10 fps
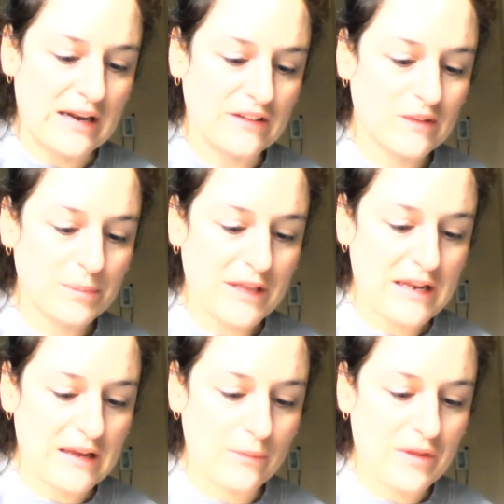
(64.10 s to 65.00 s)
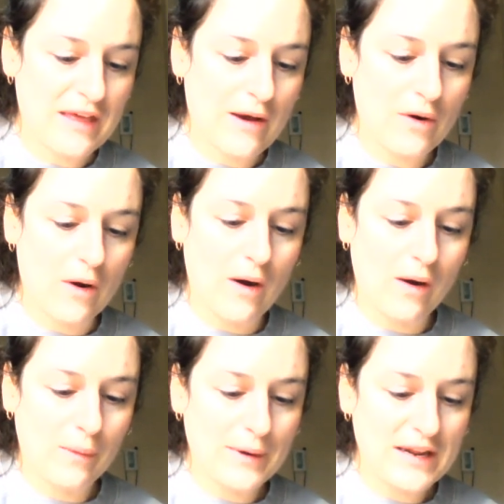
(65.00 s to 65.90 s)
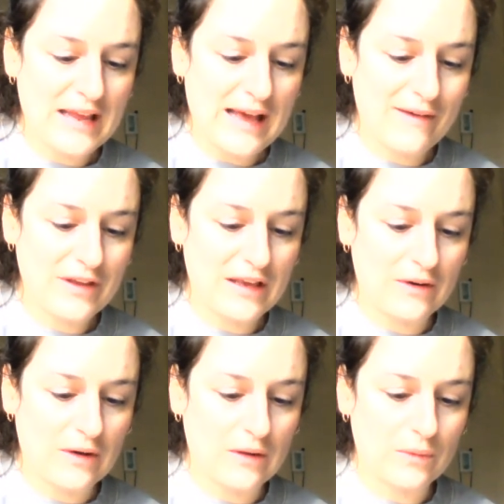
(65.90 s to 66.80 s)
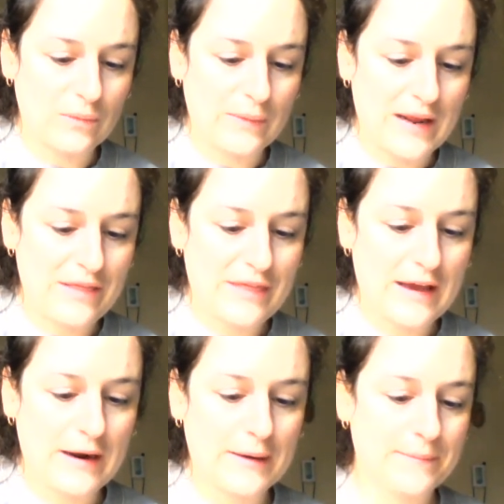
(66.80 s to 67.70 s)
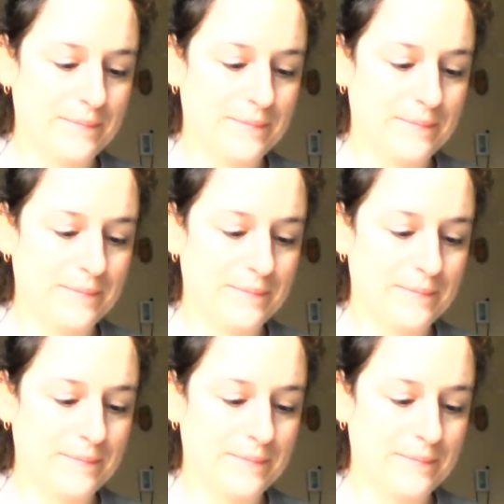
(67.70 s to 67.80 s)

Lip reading: and explain it without already having it all right there.